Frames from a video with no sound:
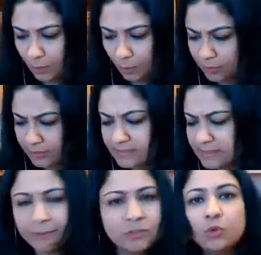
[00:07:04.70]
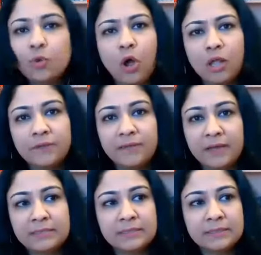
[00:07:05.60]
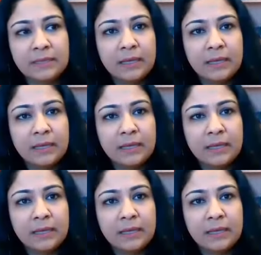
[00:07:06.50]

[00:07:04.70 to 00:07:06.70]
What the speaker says: Or this happens to all of us,